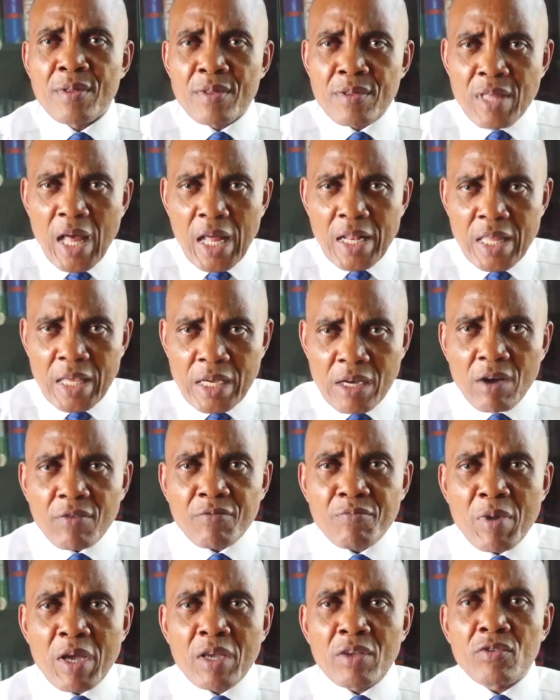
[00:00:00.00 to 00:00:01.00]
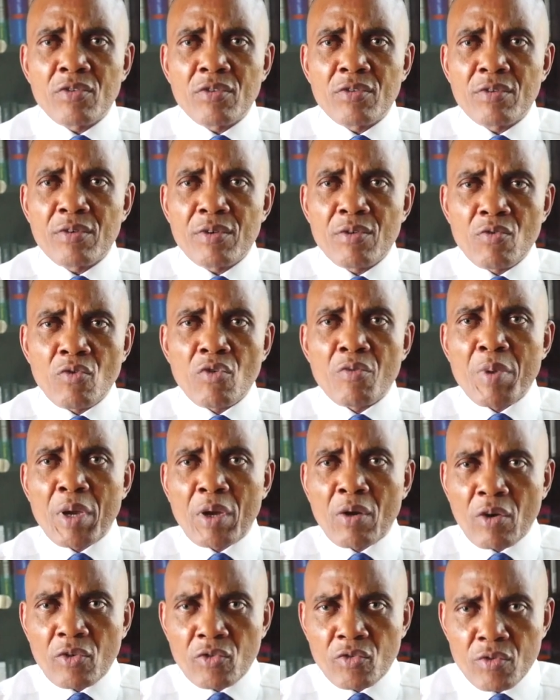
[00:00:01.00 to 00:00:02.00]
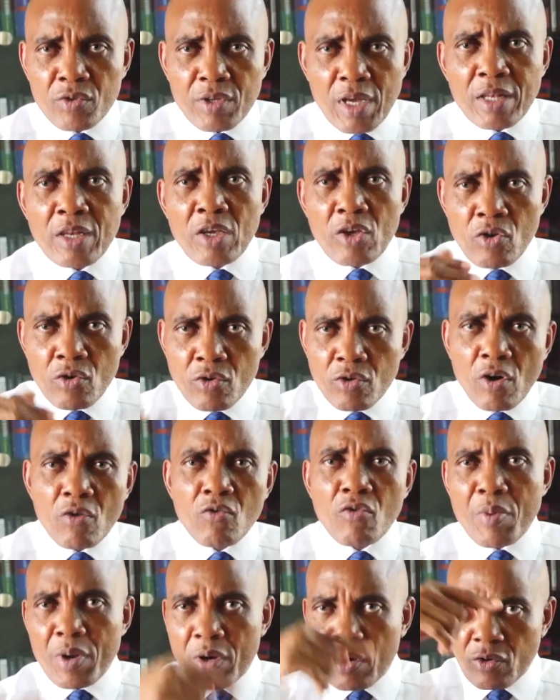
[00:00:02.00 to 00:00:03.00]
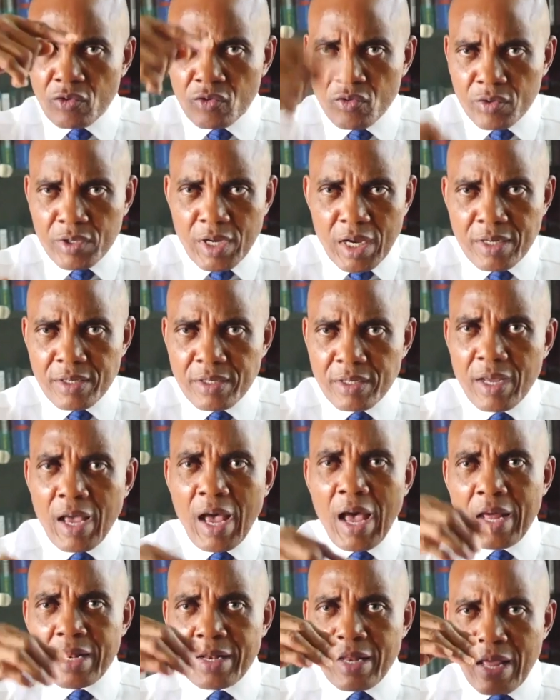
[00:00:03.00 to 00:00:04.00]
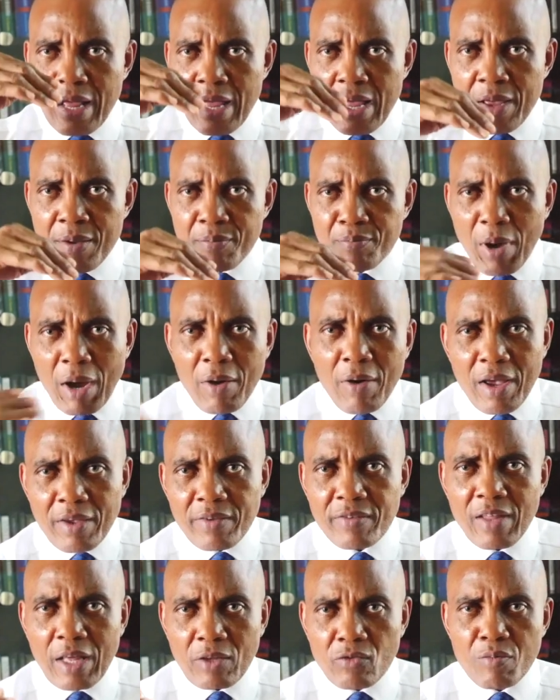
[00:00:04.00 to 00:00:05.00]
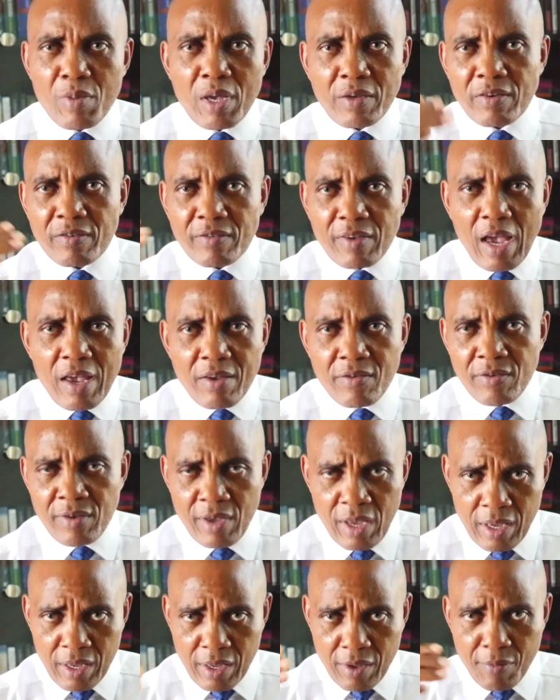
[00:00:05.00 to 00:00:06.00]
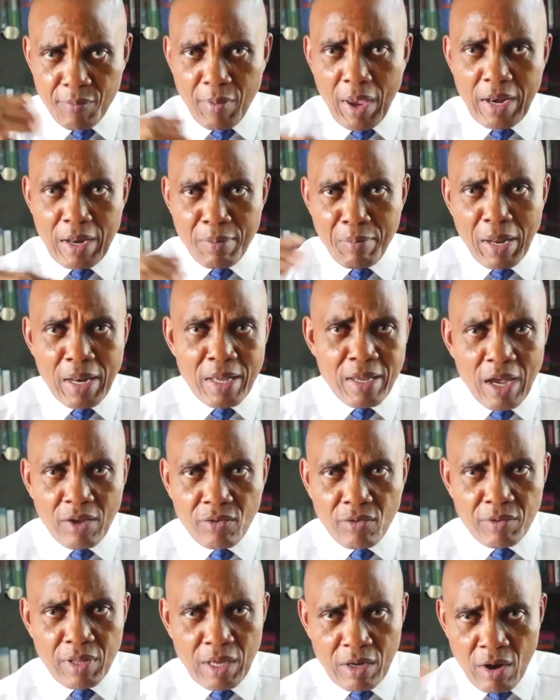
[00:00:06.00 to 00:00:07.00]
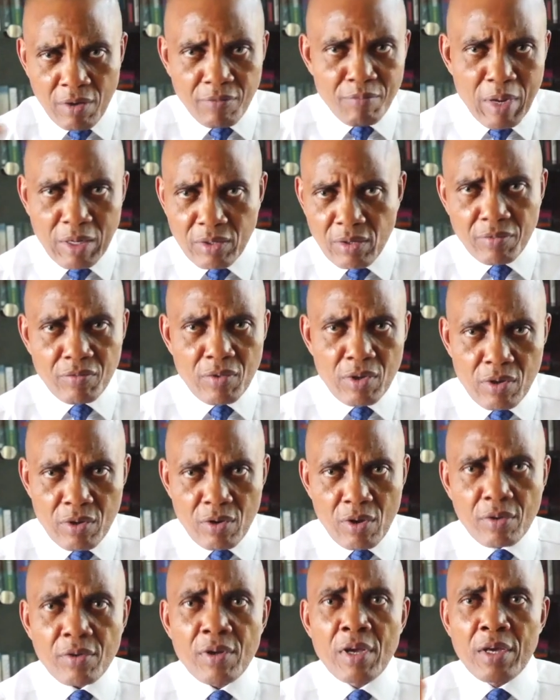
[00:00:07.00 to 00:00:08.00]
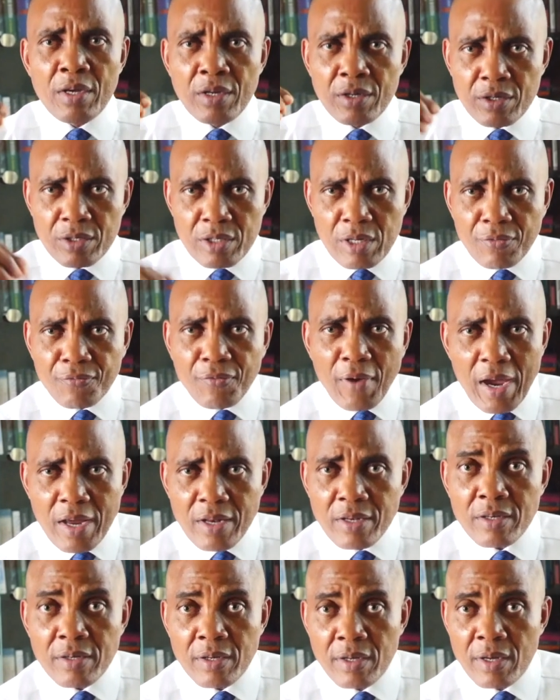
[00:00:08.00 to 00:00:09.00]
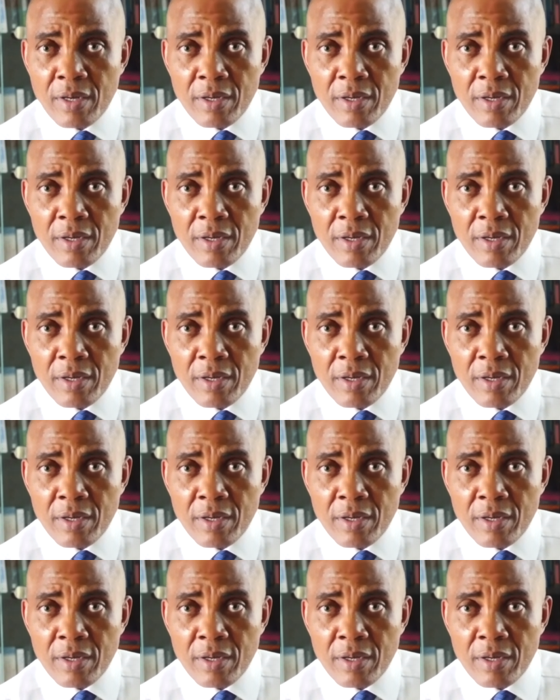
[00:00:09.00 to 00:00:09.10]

that the government will be constituted, the union will be constituted, and the powers that will be exercised by the managers of the government of the union defined